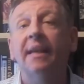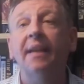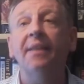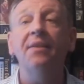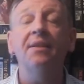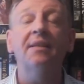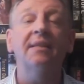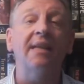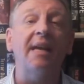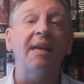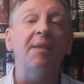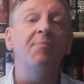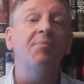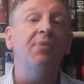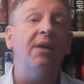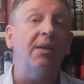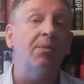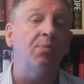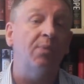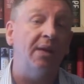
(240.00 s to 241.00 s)
said in the same
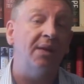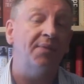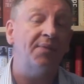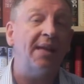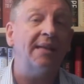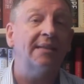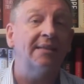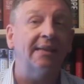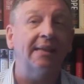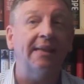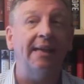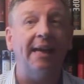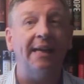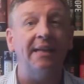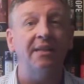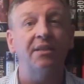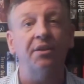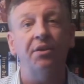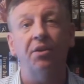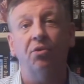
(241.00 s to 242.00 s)
breath, well, if that's the
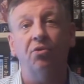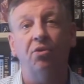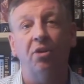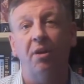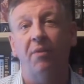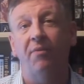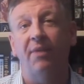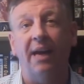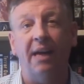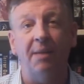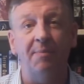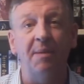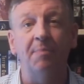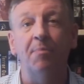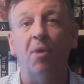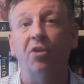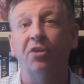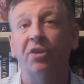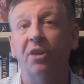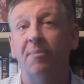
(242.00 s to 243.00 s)
case, they're not going to really be
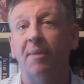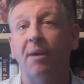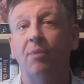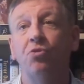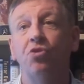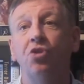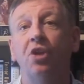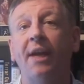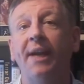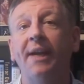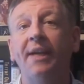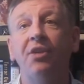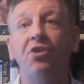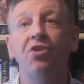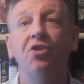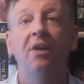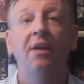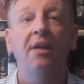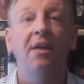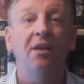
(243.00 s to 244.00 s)
bothered about
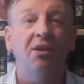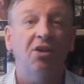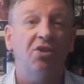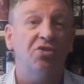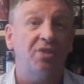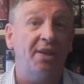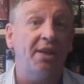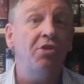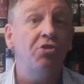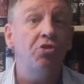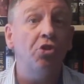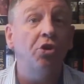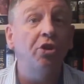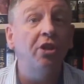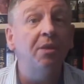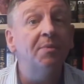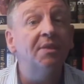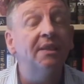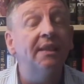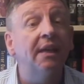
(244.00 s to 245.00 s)
change because they're enjoying
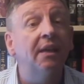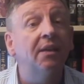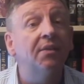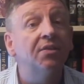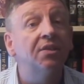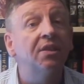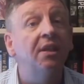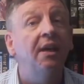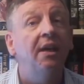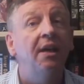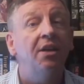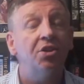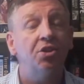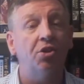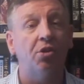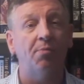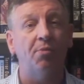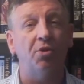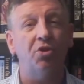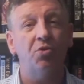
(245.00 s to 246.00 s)
themselves
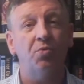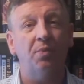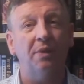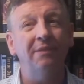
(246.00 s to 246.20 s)
so much.